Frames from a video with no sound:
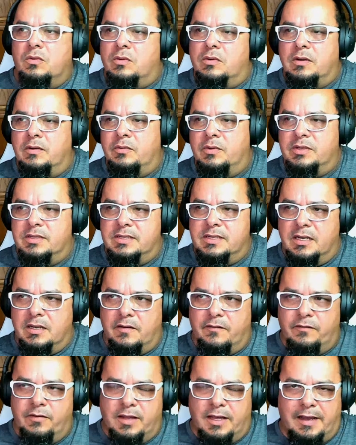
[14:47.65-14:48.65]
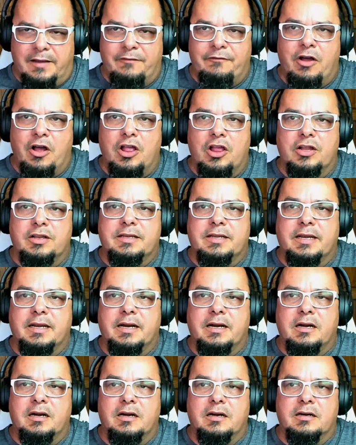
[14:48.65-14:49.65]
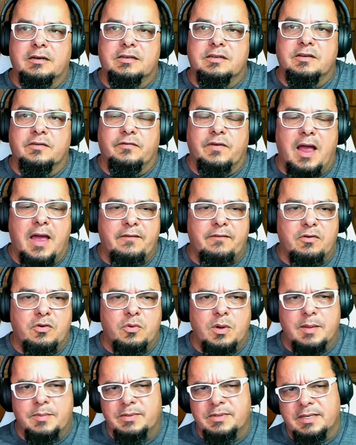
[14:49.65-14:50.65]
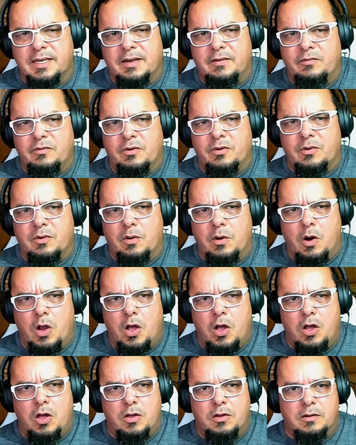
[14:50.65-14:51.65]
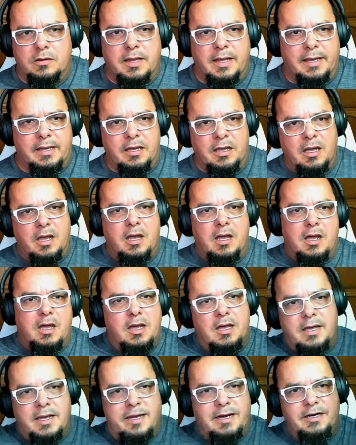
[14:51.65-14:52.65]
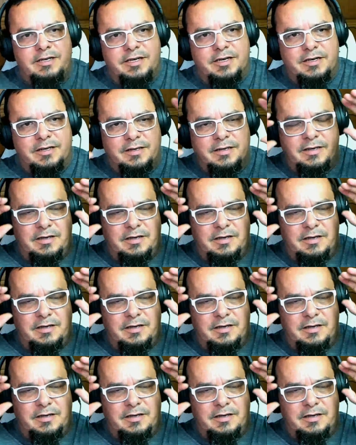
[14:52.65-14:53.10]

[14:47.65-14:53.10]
It was a like volunteer survival website where we're all like, here's your,